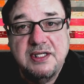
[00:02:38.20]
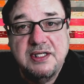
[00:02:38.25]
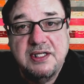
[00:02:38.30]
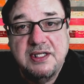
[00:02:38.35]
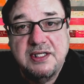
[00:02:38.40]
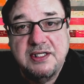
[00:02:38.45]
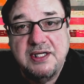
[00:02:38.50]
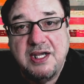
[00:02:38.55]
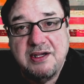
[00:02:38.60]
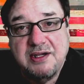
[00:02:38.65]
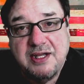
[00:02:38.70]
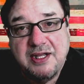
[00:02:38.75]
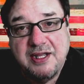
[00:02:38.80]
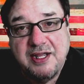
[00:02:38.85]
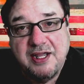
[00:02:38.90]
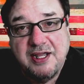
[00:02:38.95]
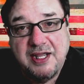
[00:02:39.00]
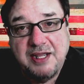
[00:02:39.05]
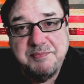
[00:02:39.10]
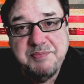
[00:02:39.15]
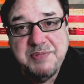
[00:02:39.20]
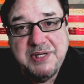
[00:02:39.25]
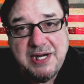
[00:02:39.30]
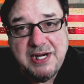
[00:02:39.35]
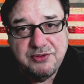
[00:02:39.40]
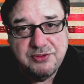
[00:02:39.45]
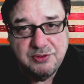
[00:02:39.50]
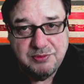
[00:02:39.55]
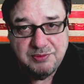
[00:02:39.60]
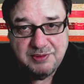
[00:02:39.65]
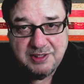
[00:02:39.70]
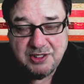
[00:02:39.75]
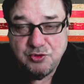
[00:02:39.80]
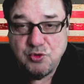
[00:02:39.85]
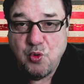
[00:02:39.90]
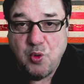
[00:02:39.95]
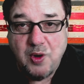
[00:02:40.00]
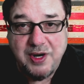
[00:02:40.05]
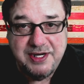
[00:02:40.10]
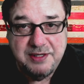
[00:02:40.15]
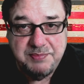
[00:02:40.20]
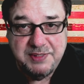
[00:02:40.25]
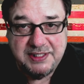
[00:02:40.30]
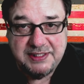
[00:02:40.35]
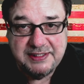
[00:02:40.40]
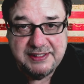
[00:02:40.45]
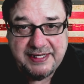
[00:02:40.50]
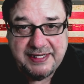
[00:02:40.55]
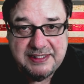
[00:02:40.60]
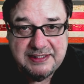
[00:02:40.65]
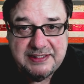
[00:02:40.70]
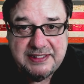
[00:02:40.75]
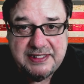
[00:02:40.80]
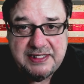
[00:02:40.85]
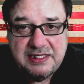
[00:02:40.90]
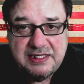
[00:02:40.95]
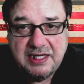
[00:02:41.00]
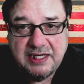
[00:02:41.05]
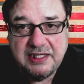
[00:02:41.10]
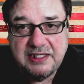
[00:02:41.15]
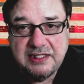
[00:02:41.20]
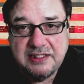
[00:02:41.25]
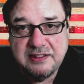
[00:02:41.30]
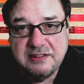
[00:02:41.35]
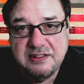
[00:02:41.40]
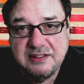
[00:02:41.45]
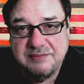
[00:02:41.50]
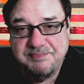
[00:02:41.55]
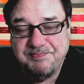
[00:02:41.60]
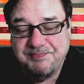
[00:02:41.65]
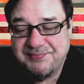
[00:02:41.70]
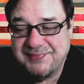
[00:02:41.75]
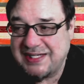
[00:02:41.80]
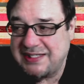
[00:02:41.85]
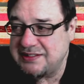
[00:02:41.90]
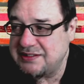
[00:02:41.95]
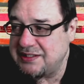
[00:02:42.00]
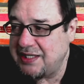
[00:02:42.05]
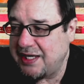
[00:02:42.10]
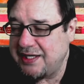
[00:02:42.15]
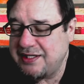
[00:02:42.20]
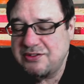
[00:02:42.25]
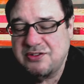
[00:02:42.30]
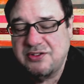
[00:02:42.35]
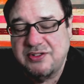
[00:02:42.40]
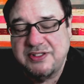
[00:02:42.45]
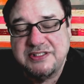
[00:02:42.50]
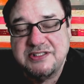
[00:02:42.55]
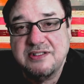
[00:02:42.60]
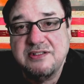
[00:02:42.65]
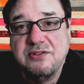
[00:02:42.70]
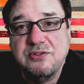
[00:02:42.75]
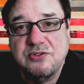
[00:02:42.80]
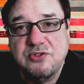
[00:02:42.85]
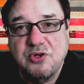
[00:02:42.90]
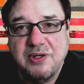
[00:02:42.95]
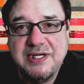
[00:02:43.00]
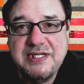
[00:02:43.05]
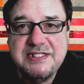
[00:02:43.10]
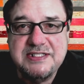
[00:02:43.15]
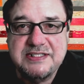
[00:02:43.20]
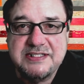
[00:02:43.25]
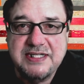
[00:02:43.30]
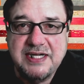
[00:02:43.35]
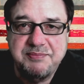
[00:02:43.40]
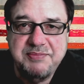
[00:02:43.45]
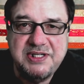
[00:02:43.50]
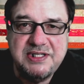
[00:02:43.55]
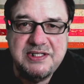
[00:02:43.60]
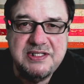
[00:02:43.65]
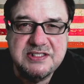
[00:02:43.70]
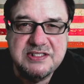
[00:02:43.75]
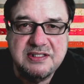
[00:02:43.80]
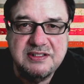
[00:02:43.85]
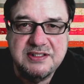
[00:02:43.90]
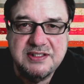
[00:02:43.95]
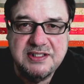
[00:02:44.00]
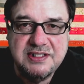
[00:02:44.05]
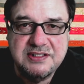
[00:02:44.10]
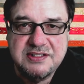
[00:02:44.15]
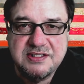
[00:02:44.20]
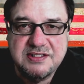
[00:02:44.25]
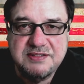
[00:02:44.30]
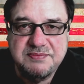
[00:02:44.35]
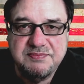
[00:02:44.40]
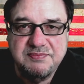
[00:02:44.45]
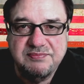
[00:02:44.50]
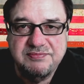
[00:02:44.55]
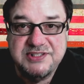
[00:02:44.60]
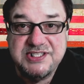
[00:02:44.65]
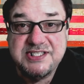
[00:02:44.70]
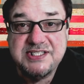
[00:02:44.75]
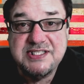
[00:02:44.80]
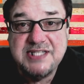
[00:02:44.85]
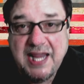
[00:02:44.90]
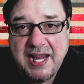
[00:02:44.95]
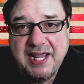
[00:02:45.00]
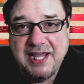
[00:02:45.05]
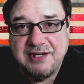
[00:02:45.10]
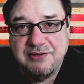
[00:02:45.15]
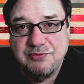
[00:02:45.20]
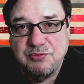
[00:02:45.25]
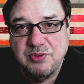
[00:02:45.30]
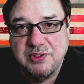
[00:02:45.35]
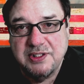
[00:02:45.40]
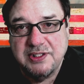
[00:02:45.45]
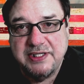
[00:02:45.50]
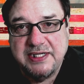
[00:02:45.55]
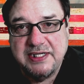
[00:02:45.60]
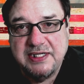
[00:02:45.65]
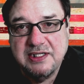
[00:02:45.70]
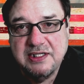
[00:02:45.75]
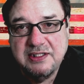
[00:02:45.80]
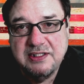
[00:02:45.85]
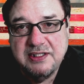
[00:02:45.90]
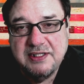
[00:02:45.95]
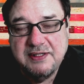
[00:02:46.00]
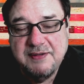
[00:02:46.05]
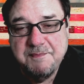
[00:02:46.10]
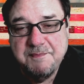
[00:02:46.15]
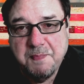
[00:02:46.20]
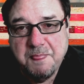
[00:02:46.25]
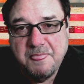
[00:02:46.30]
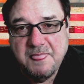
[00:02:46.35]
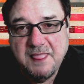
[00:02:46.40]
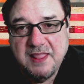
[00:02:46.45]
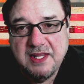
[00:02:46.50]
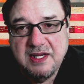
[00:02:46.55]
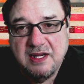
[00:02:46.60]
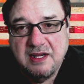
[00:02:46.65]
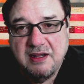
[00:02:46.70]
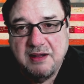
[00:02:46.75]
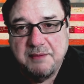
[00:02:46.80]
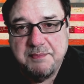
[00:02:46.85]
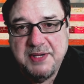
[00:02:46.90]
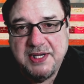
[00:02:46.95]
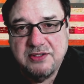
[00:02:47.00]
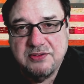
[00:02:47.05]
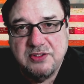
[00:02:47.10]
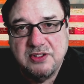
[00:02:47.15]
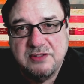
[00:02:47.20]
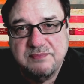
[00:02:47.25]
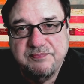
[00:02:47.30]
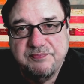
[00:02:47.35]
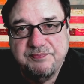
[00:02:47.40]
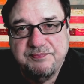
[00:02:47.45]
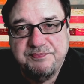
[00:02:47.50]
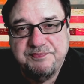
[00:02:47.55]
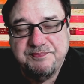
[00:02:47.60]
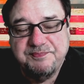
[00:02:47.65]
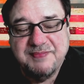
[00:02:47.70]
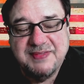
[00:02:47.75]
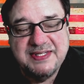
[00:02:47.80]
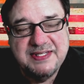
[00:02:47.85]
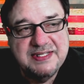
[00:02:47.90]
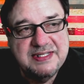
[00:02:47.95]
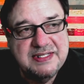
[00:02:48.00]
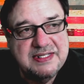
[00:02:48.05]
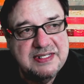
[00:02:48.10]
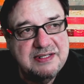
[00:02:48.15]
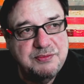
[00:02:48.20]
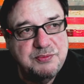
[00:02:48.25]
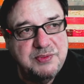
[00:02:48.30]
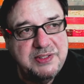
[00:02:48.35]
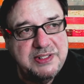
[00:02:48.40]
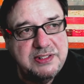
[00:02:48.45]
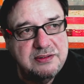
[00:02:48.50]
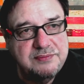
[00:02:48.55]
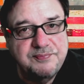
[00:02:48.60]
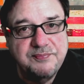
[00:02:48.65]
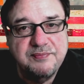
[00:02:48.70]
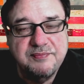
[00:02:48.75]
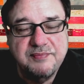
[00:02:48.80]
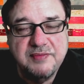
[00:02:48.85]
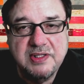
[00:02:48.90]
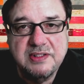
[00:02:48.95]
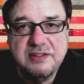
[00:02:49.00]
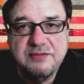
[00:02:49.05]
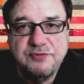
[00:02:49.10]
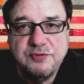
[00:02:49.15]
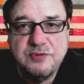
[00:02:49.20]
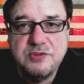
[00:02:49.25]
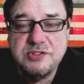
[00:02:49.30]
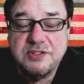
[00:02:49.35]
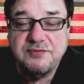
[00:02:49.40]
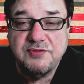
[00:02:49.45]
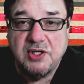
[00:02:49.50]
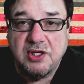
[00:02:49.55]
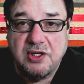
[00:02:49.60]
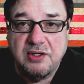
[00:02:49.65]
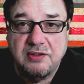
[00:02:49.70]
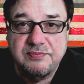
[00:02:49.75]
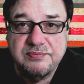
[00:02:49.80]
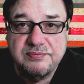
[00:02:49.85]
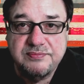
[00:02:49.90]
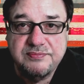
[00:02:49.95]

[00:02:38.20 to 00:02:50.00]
Now, I've been out and around quite a bit lately, and I don't know, it's a little crazy. I mean, it's it's sad really about well, first of all,